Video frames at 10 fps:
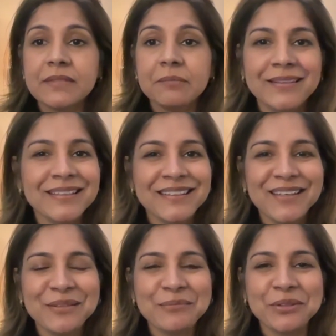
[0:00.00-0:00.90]
And then the
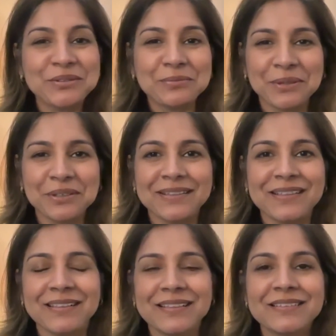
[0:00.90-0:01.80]
other most important
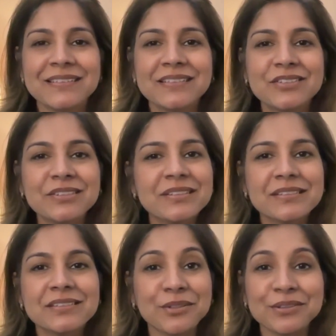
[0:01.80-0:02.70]
thing is
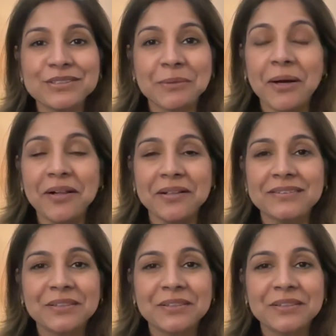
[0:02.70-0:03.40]
just start small.